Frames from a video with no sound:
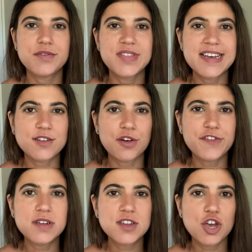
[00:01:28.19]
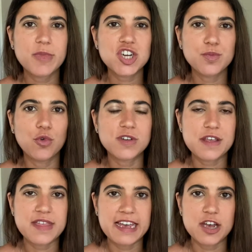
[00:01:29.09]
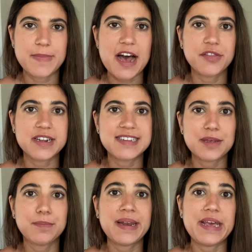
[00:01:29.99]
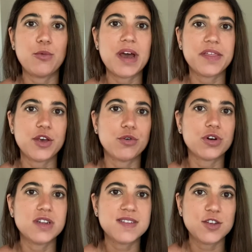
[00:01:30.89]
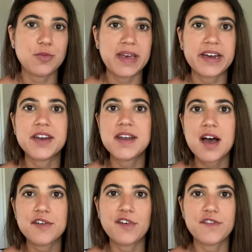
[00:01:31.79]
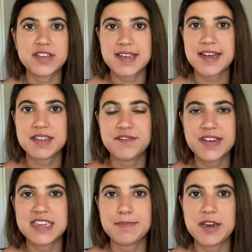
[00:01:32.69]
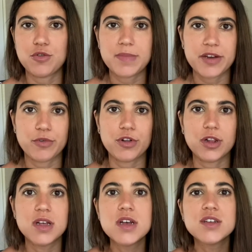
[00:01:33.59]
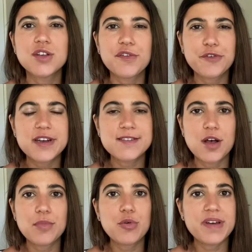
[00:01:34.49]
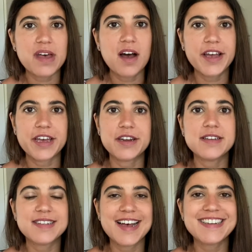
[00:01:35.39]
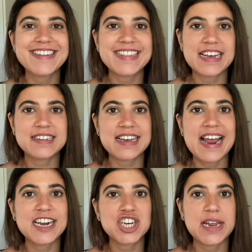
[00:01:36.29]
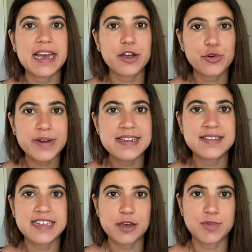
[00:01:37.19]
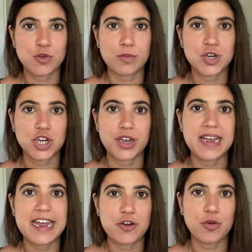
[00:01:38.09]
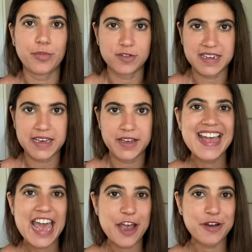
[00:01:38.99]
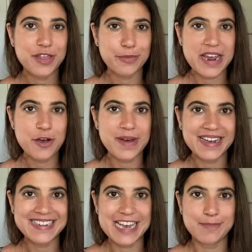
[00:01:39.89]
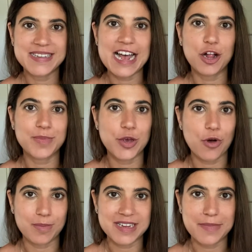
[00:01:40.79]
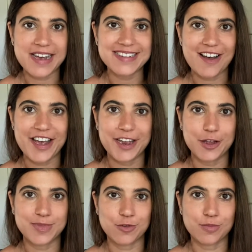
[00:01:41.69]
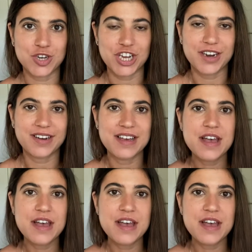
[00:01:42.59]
There's often so much more to think about than simply whether you're consuming enough of a certain vitamin or mineral. So for example, with iron, certain things can actually increase the absorption in your body. Here are three quick tips to help you optimize iron absorption.